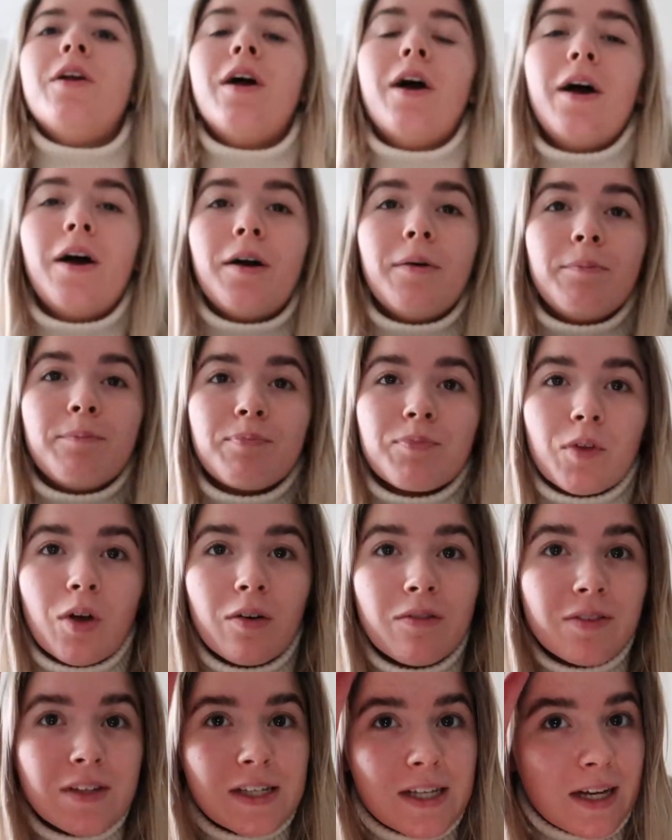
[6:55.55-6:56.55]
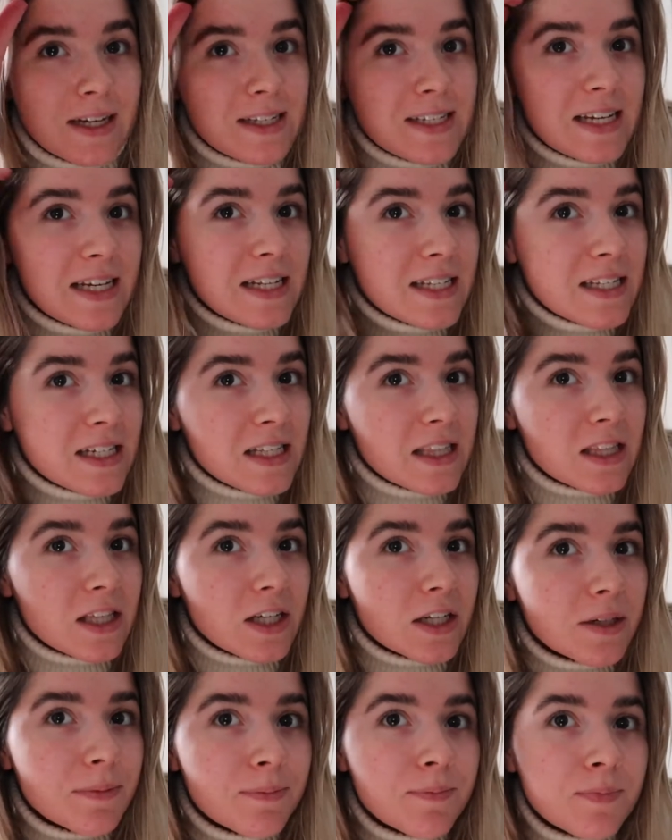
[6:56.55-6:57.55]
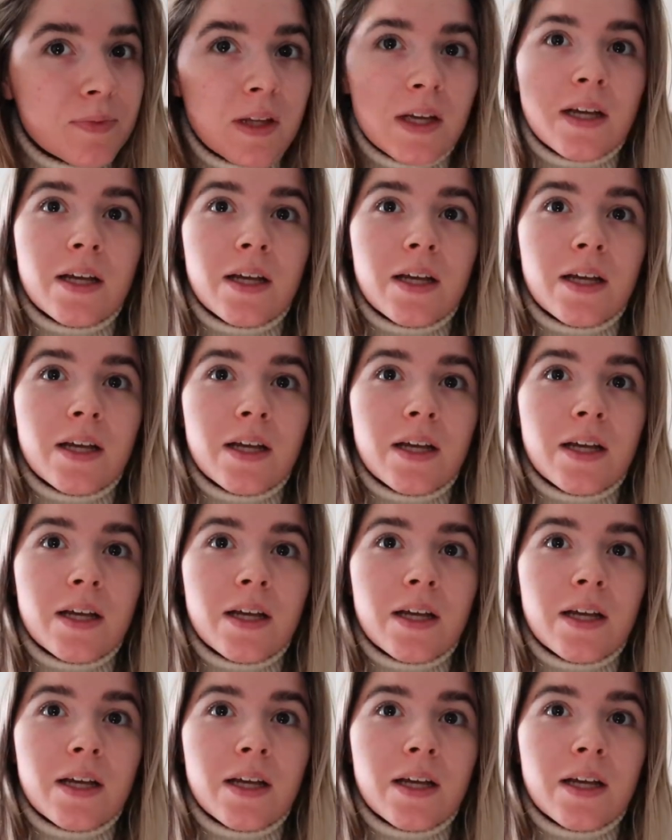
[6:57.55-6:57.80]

Um, obviously I tinted them.